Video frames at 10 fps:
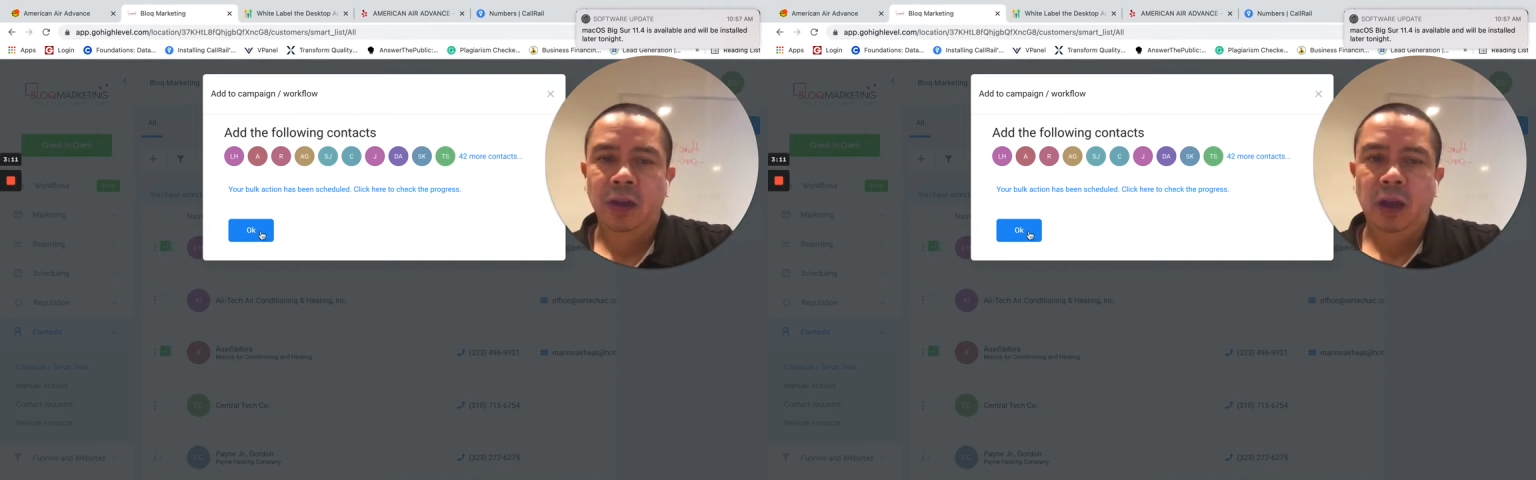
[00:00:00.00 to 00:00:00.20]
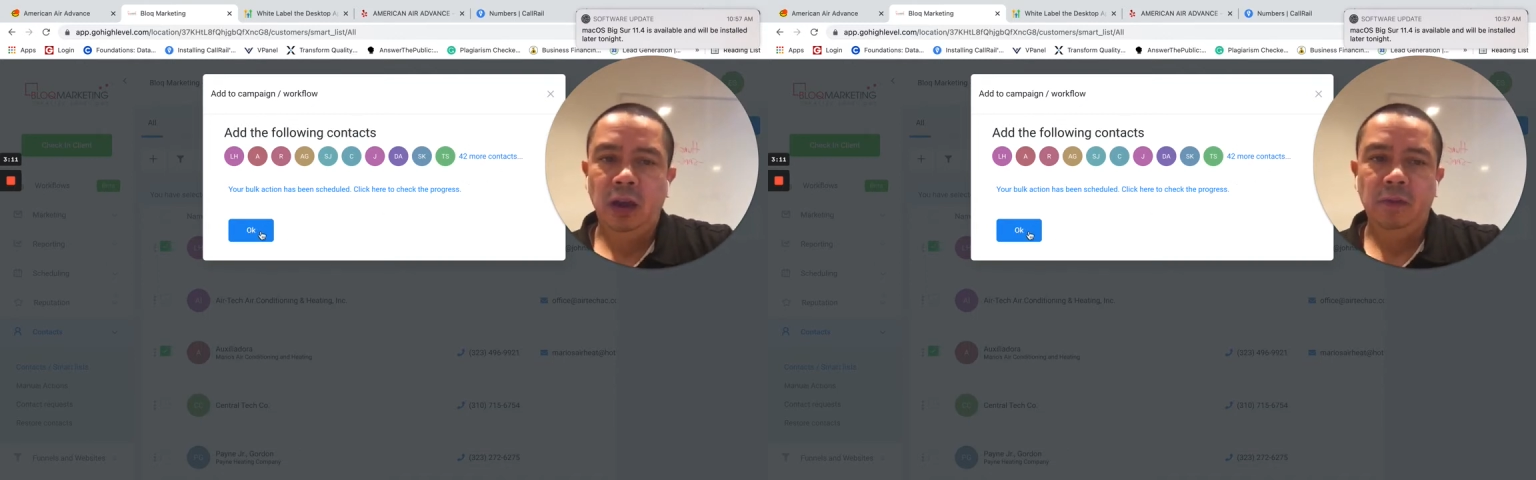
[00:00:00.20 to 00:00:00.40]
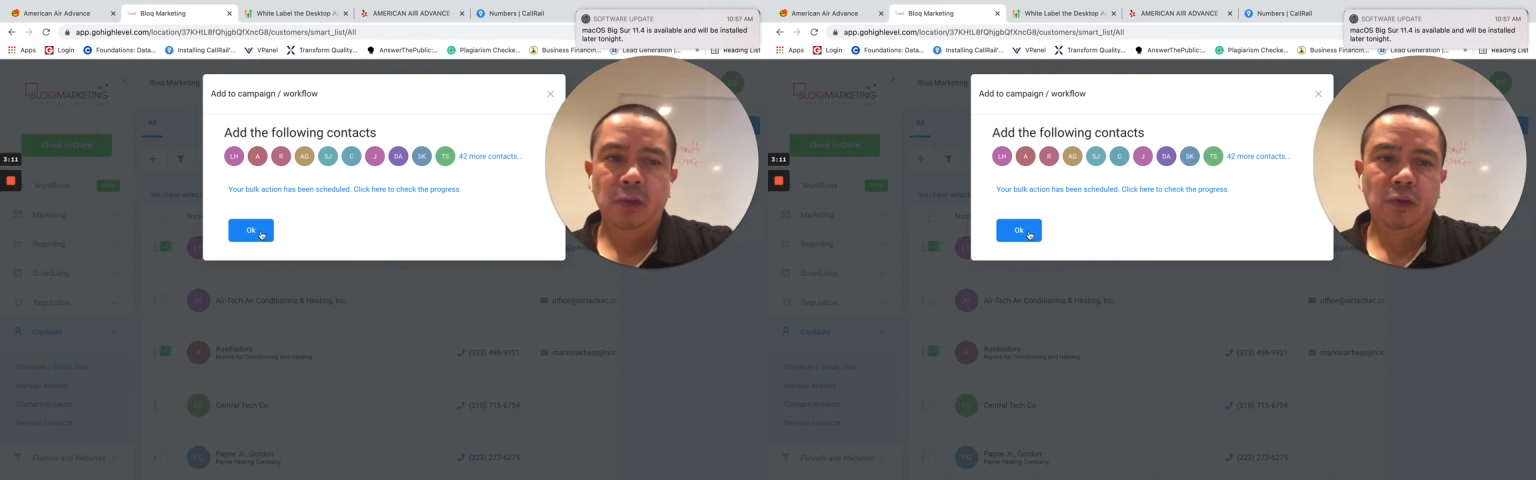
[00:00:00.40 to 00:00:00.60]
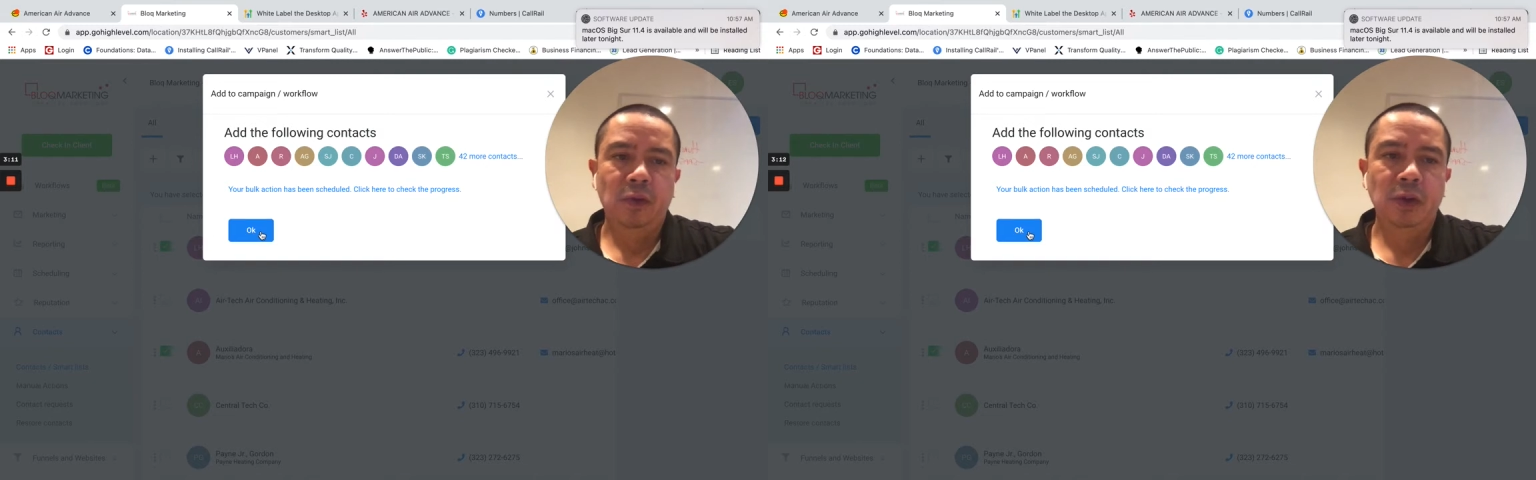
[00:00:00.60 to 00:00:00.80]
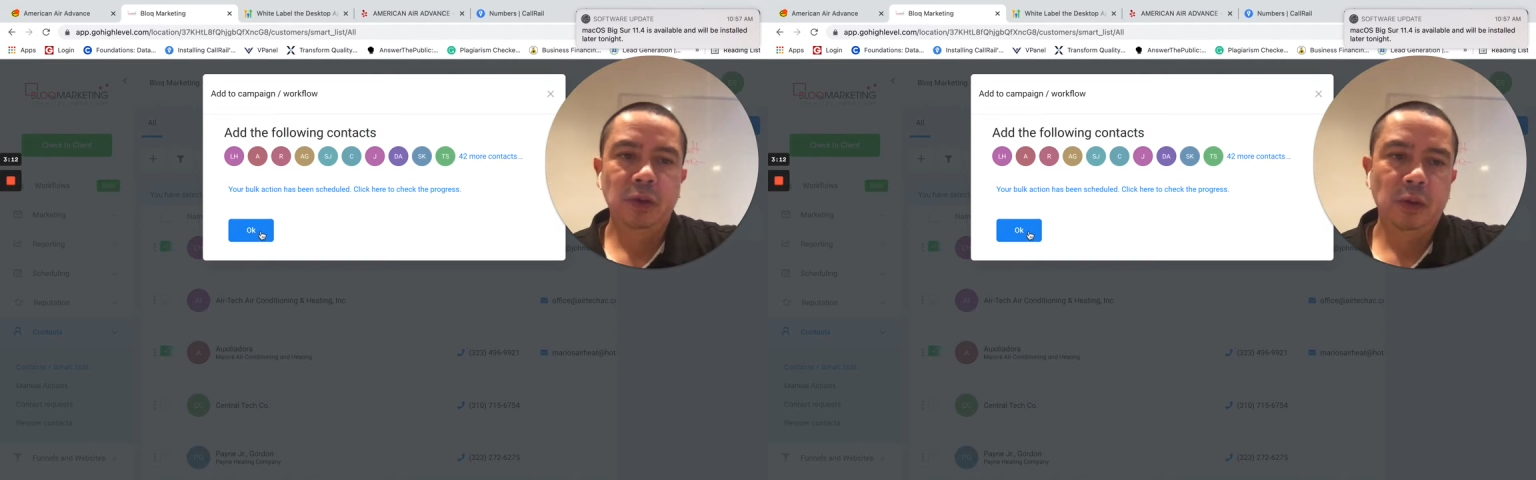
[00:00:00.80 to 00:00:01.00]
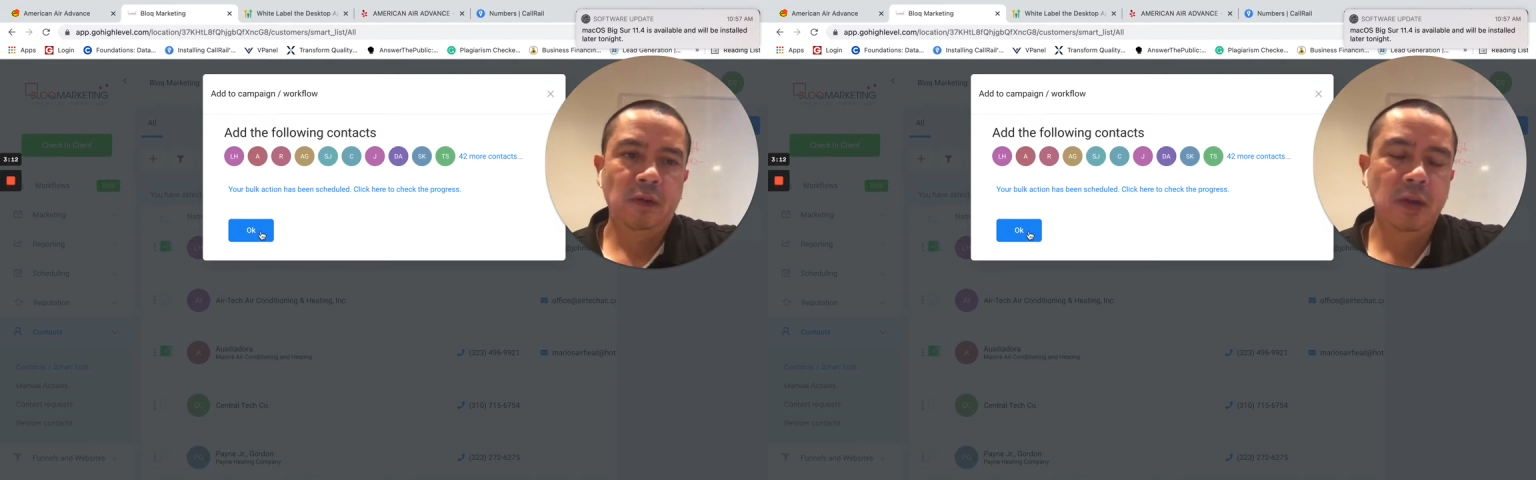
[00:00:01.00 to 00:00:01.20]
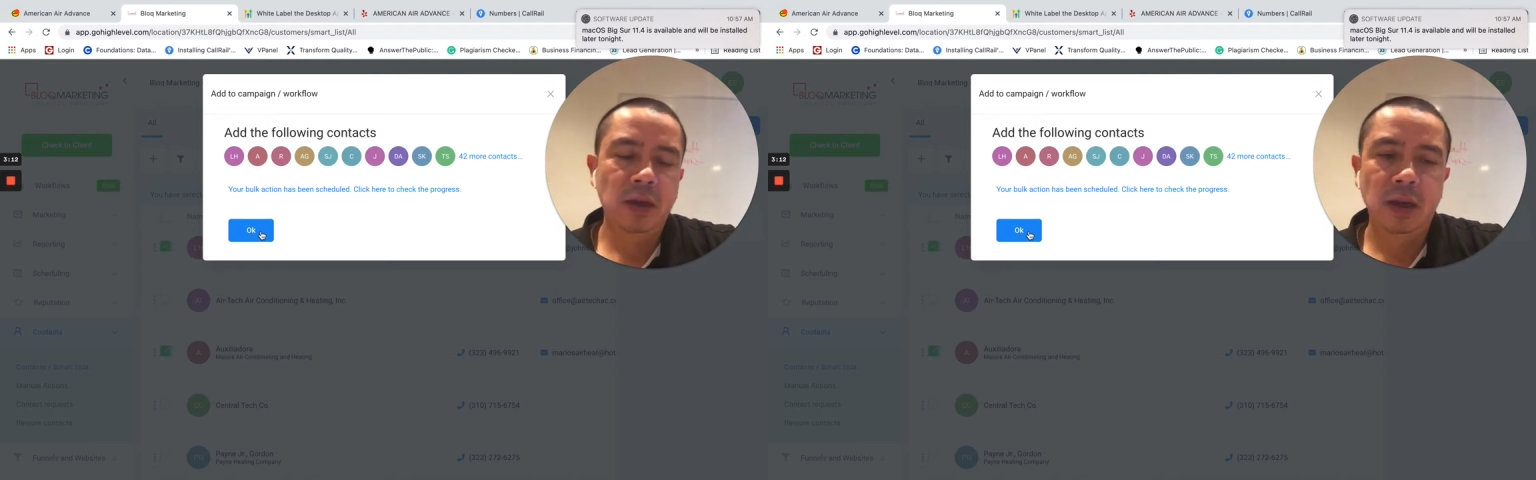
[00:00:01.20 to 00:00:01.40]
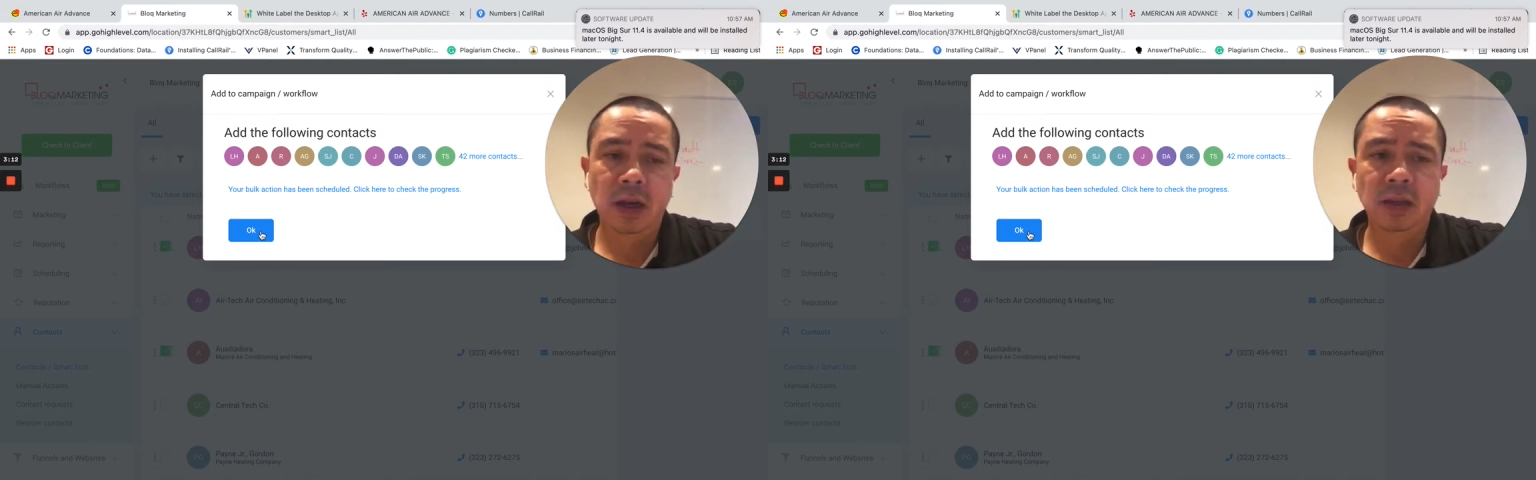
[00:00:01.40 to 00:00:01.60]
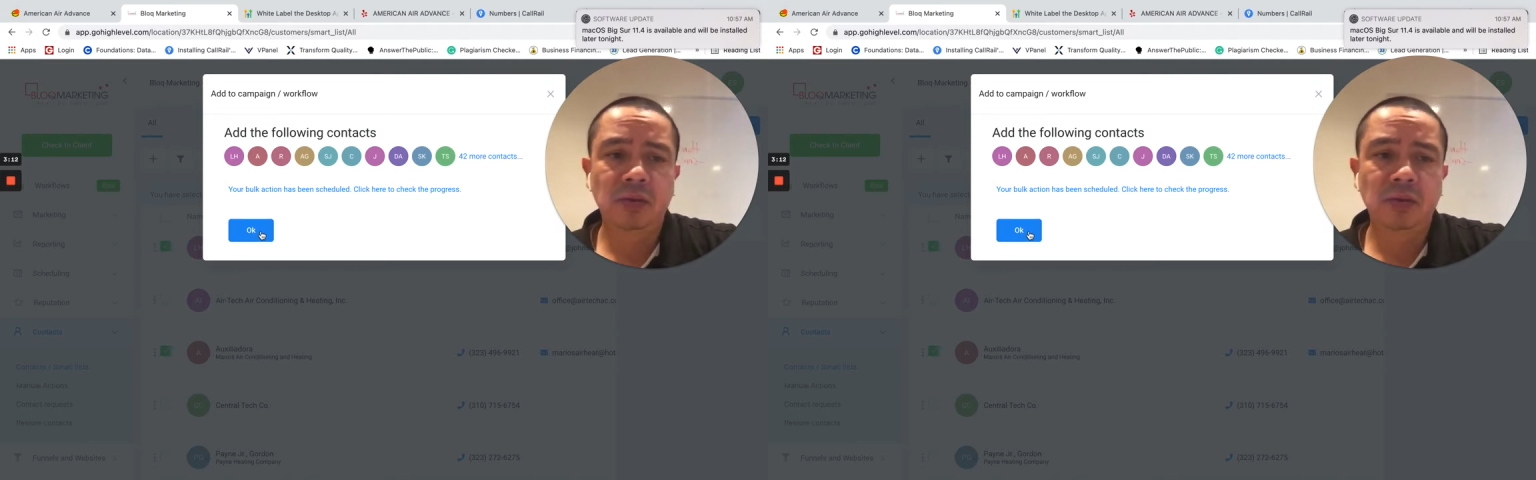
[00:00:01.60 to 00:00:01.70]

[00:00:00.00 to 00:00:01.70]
Out of those 42, if you can get at least